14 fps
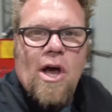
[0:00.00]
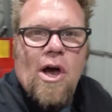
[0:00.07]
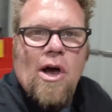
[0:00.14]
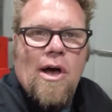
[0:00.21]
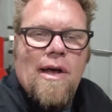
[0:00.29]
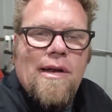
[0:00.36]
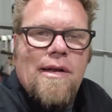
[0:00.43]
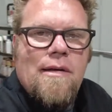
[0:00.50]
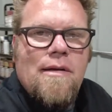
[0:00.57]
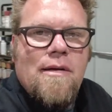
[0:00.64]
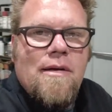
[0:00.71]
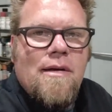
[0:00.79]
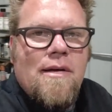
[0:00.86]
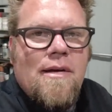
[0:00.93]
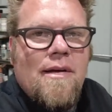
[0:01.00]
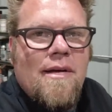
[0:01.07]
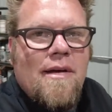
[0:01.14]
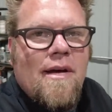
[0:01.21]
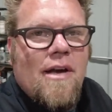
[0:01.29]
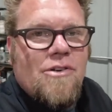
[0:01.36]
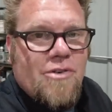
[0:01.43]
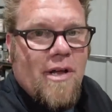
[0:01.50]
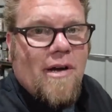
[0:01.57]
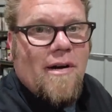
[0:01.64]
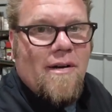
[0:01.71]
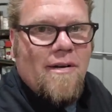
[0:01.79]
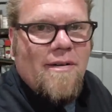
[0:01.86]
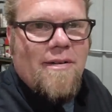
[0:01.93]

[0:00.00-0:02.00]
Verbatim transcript: on a trailer.